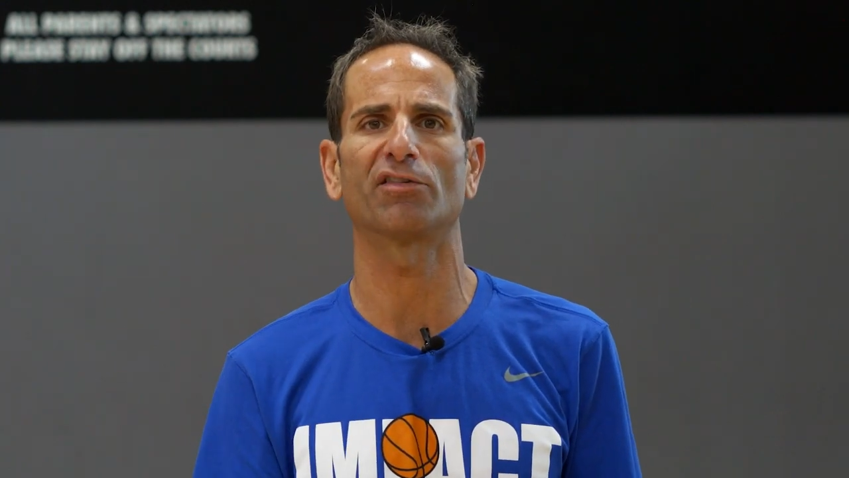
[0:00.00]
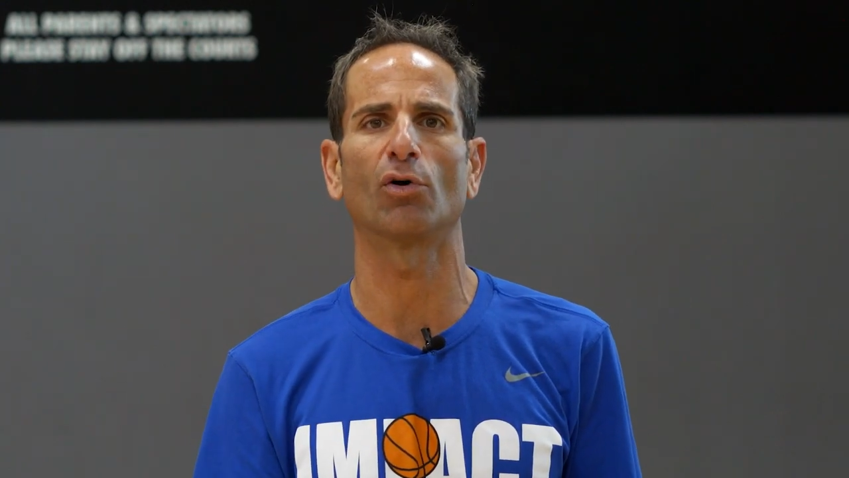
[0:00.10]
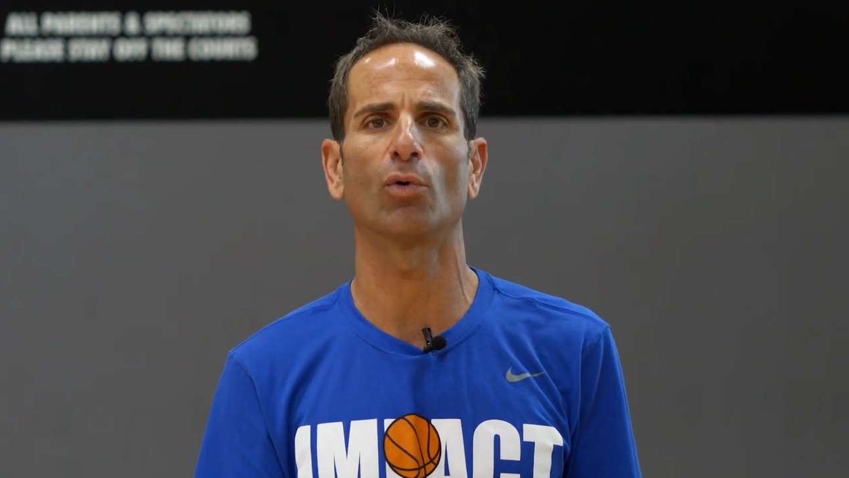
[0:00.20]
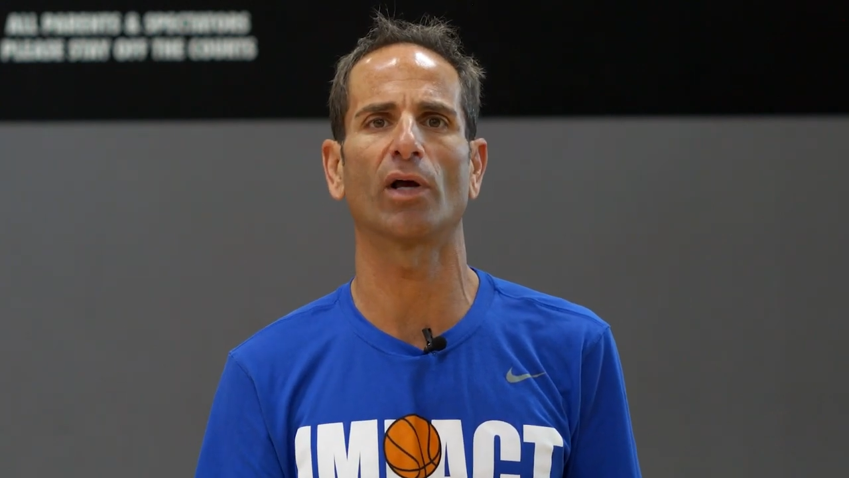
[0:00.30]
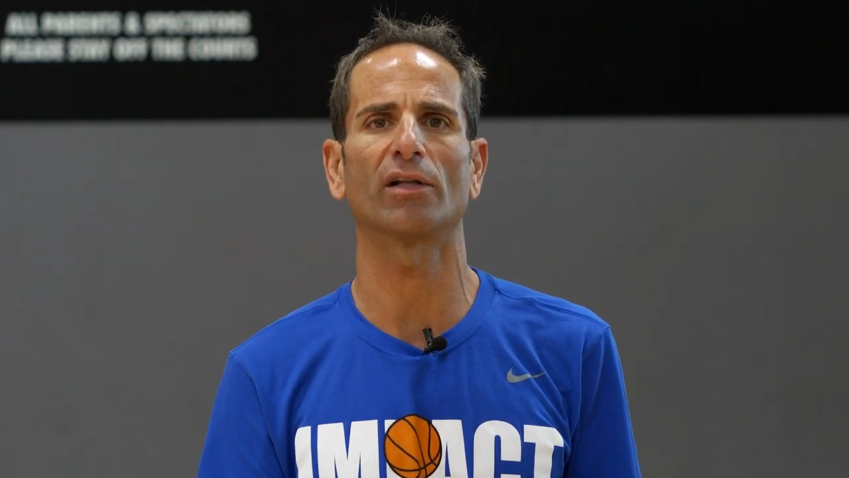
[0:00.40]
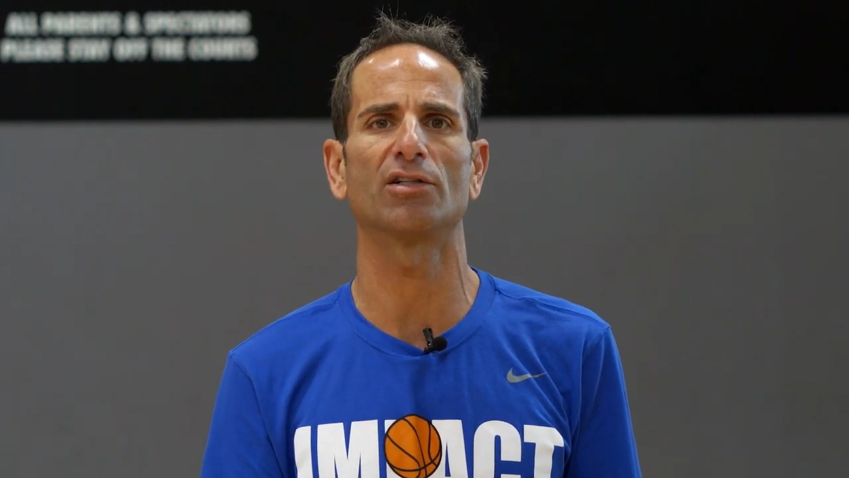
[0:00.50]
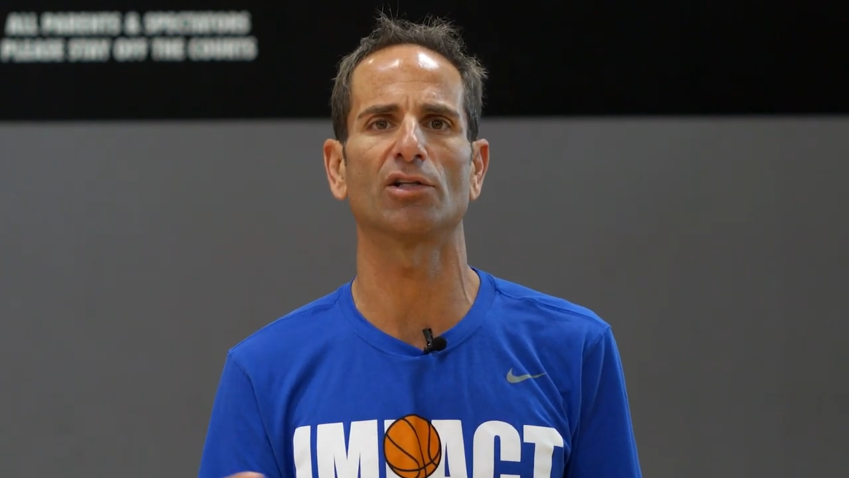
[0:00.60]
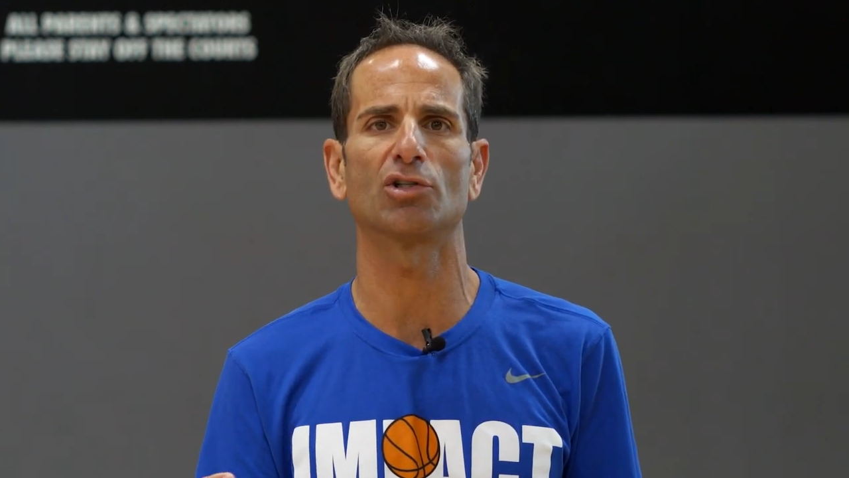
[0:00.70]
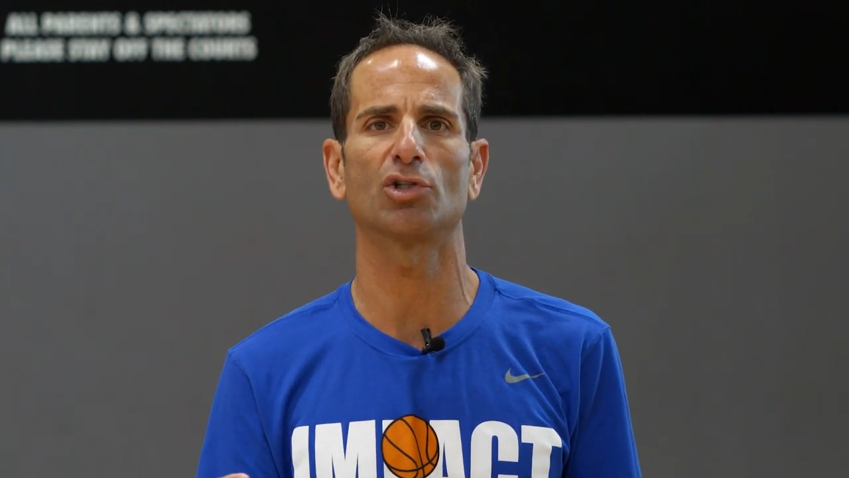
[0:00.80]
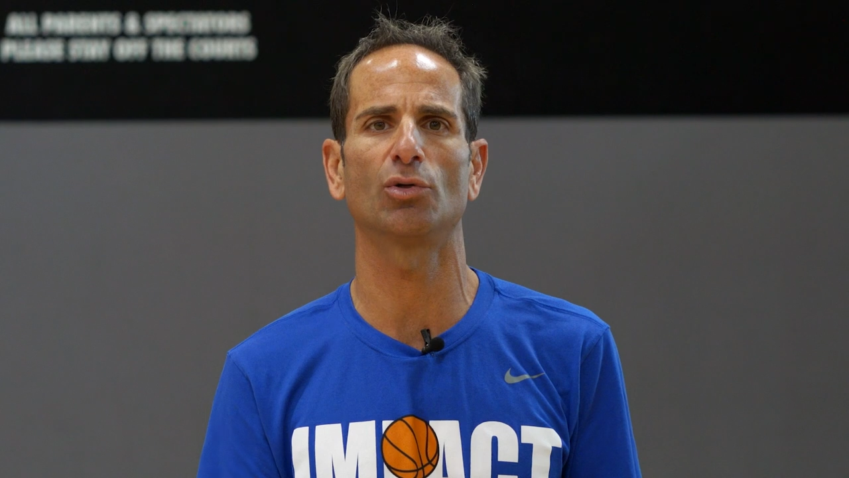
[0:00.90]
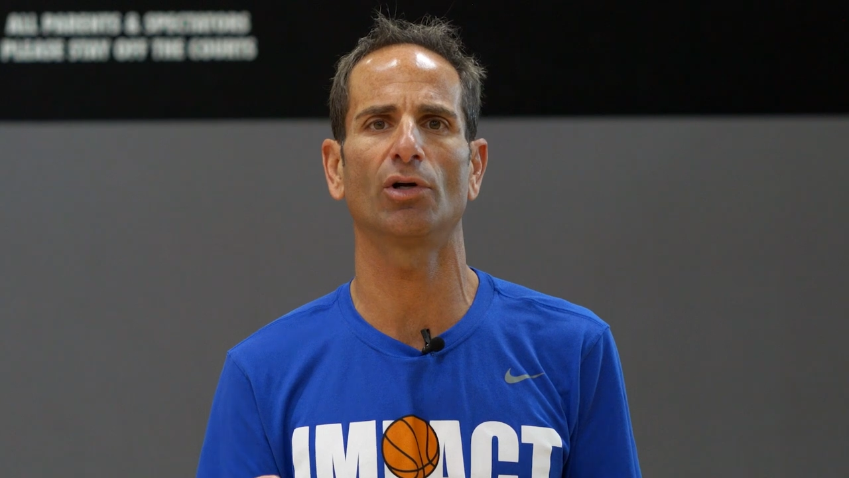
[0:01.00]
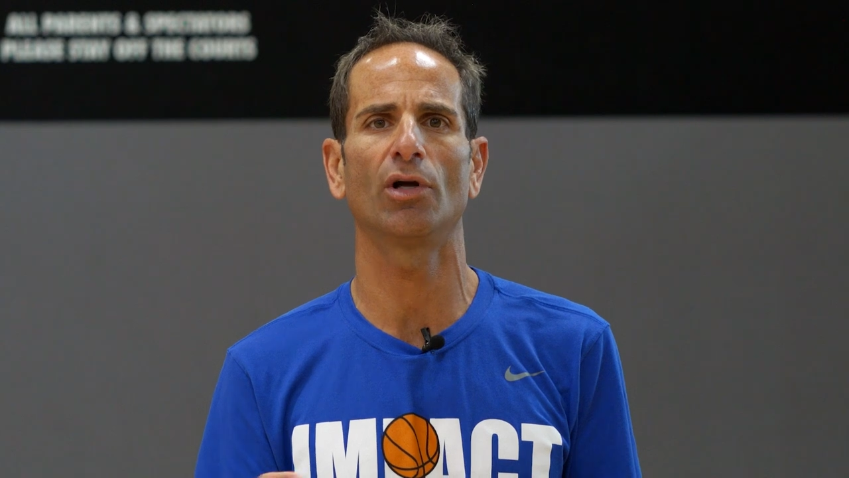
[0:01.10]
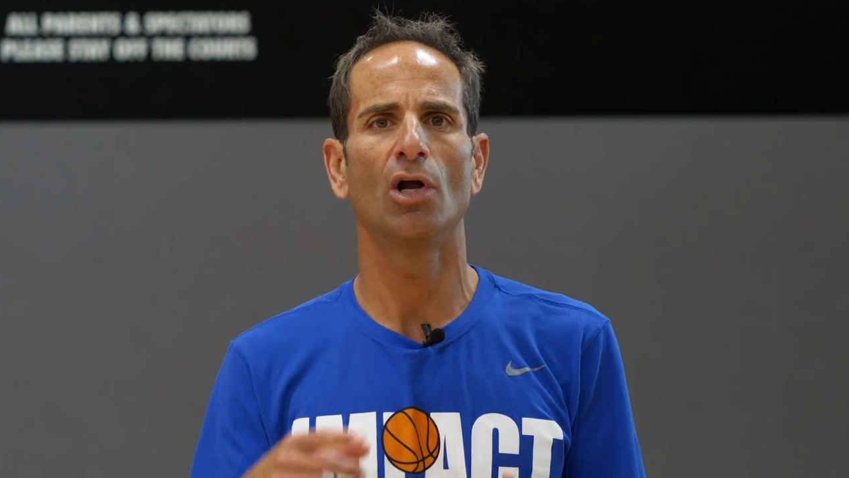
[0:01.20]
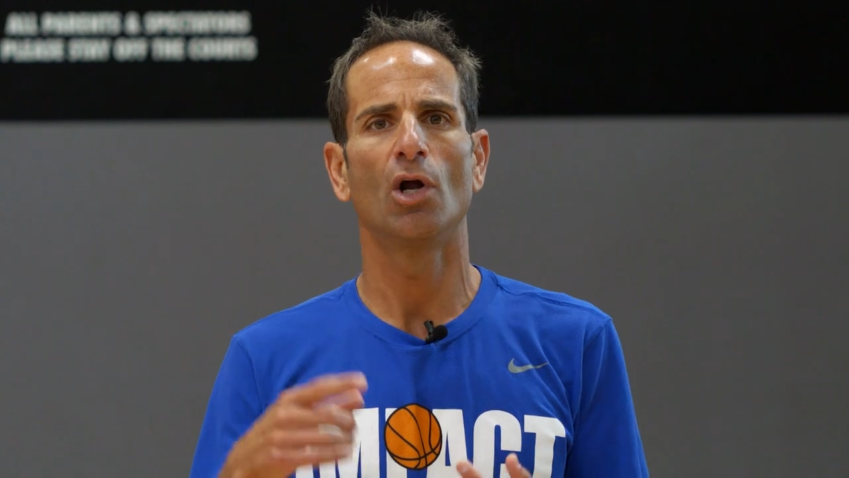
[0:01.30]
so quickly to the shooter